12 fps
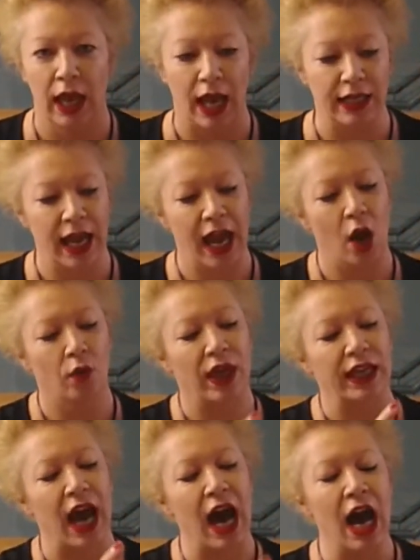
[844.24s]
and how
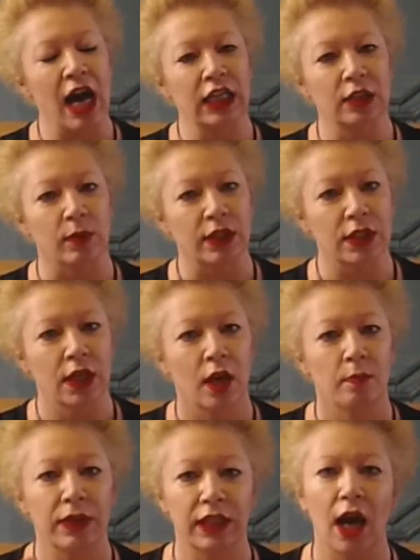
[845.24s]
that argument
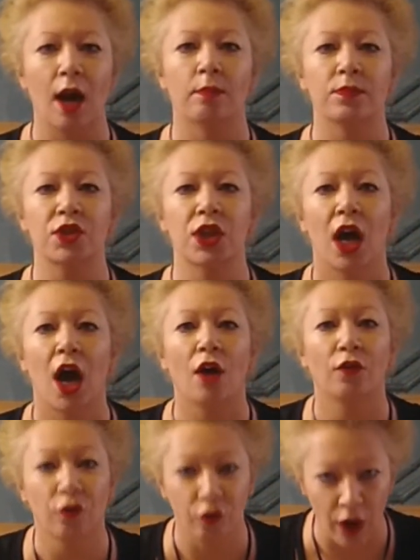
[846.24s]
becomes
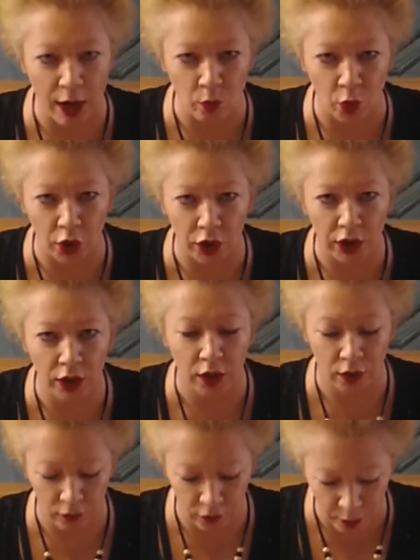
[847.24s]
a framework
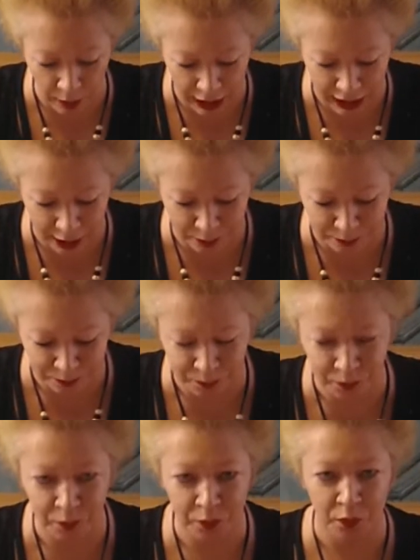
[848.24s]
for meaning.
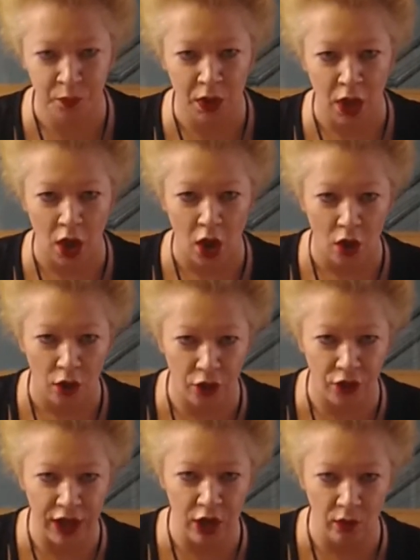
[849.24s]

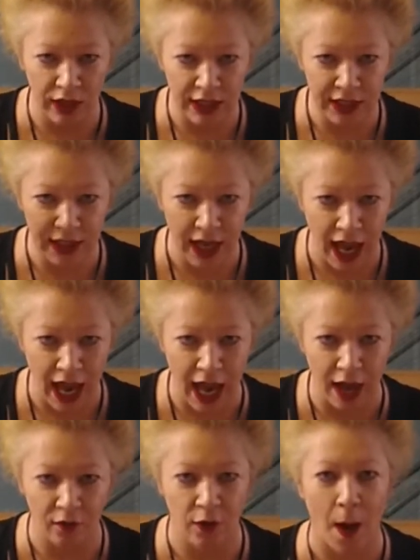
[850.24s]
Theories
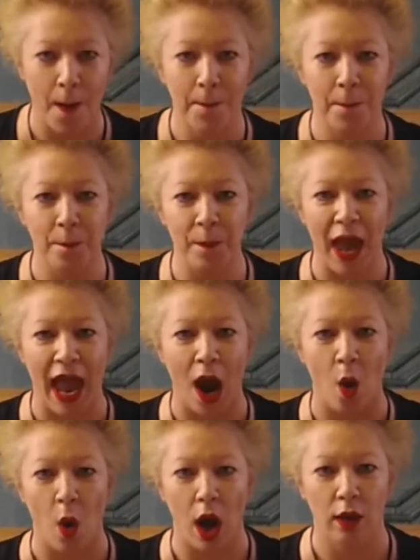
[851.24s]
have
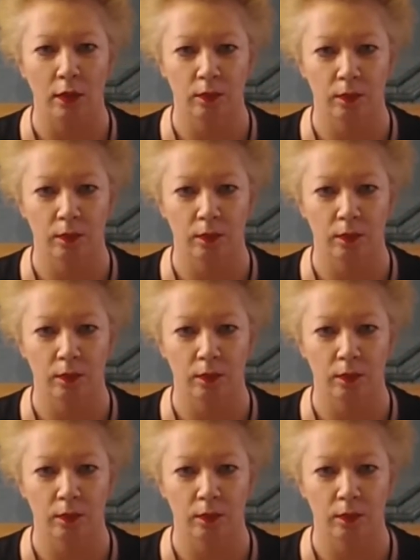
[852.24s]
power.